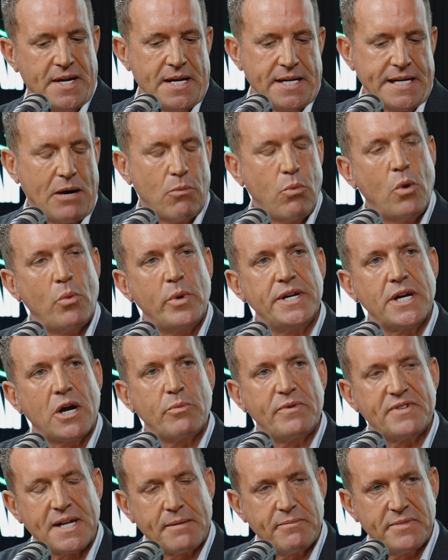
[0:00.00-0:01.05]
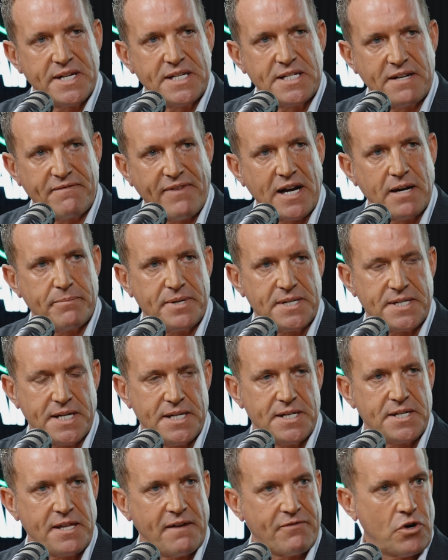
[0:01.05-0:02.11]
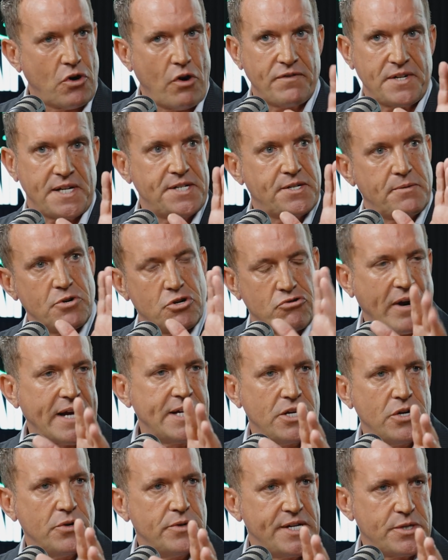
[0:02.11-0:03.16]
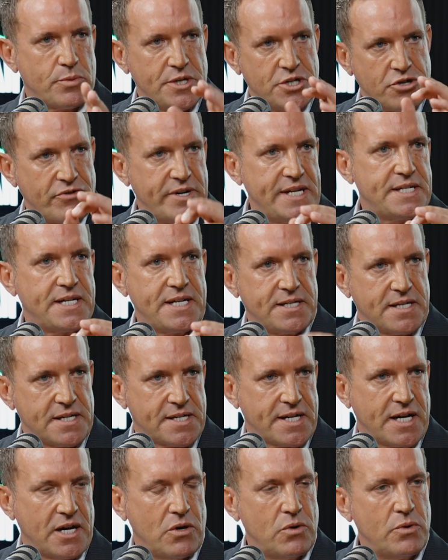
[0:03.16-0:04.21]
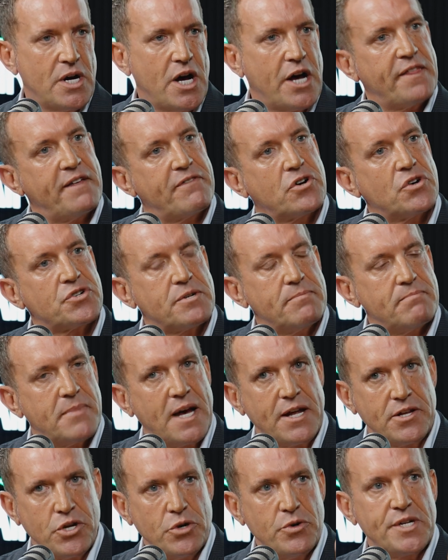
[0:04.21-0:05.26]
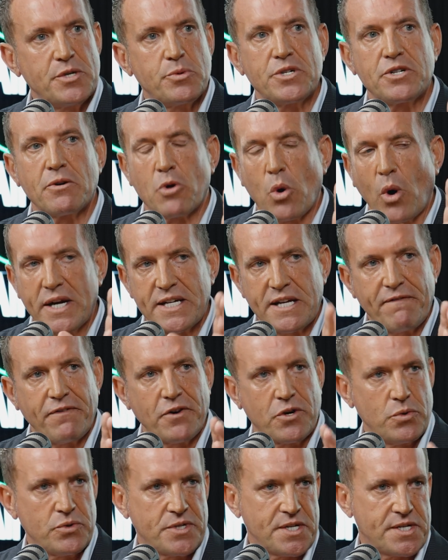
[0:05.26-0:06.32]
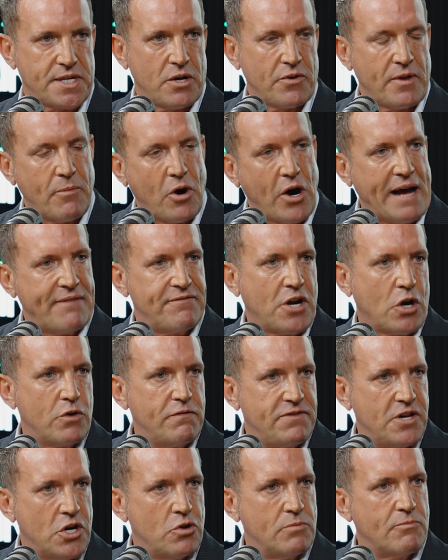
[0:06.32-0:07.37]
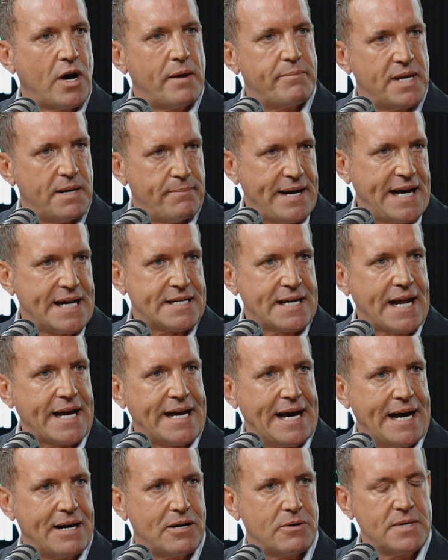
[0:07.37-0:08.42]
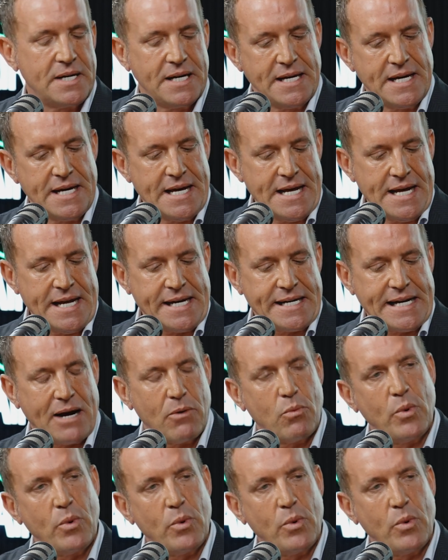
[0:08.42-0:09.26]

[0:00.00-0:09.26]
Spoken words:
now what we know with some of these developers is they've got obviously some great units which are easy to sell, and they've got some units which are quite difficult to sell. They might have no view, might be a bad layout. Now